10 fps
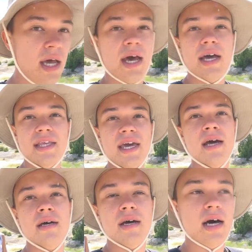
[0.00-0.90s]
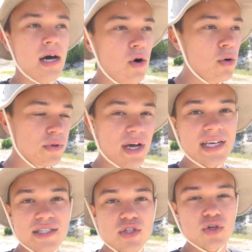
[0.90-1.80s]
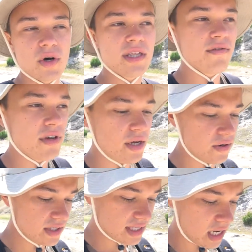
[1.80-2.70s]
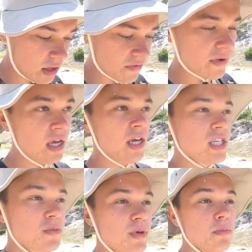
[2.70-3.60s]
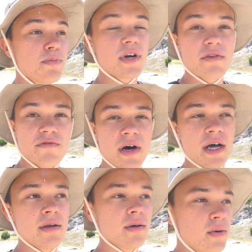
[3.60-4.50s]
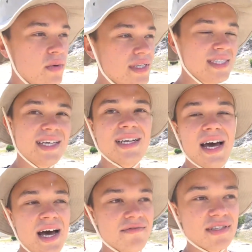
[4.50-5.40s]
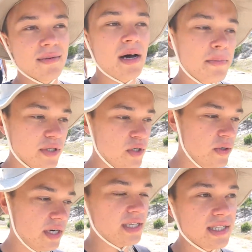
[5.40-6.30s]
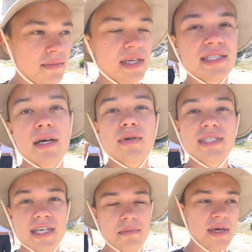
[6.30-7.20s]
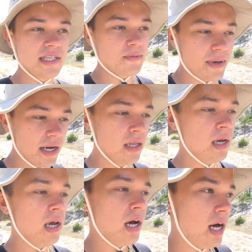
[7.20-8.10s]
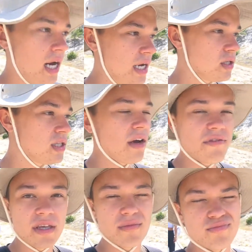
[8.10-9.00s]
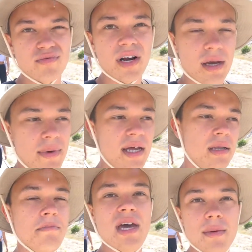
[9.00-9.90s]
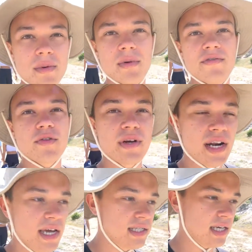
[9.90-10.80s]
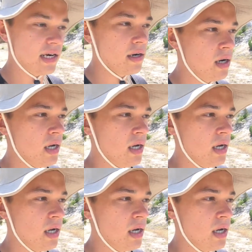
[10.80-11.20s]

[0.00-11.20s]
And yeah, hope you guys enjoyed the video itself. It's been pretty fun. We did have some opportunities, some things that we did miss, but I definitely recommend a minimum of 3 days here.